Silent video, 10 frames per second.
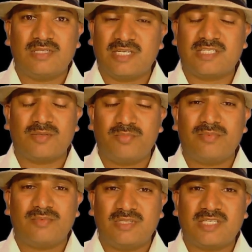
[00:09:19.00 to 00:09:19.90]

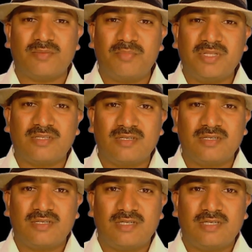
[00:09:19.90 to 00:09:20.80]
That's a myth.
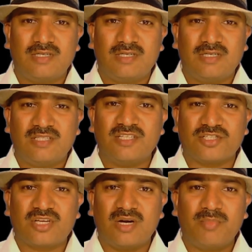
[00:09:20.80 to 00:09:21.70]
The
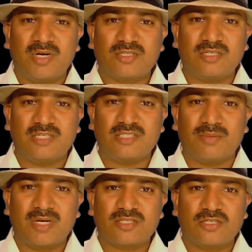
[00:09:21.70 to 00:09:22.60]
Scrum Master is a
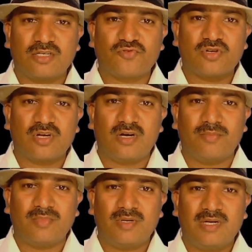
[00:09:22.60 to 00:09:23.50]
master of Scrum